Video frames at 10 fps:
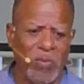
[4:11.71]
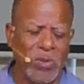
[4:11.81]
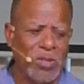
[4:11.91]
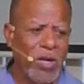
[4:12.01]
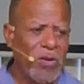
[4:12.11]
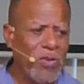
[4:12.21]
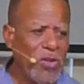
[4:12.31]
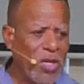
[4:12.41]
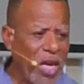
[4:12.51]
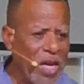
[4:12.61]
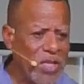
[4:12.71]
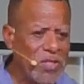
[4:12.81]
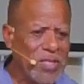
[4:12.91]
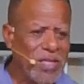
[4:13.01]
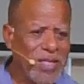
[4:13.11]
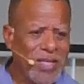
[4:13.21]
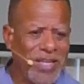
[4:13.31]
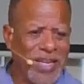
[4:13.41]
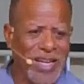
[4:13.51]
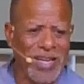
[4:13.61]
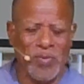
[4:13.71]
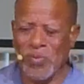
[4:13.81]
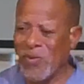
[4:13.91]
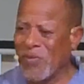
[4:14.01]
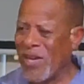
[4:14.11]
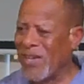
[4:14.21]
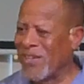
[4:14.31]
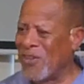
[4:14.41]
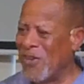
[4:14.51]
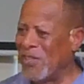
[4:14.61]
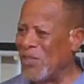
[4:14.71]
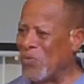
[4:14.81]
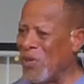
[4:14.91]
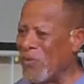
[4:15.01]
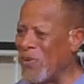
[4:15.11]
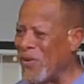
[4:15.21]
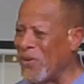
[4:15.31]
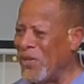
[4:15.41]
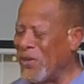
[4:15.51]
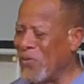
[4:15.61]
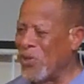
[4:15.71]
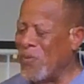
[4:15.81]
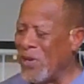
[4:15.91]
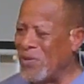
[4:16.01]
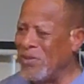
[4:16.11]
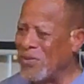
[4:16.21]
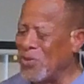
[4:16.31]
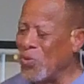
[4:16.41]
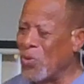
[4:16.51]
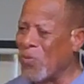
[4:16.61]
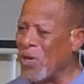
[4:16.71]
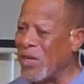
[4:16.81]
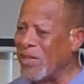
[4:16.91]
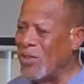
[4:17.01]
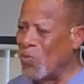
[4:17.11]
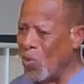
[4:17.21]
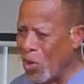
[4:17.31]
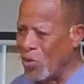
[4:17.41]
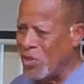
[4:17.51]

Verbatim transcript: We started in the A's, and we've kind of gone each week about with about you know two or three words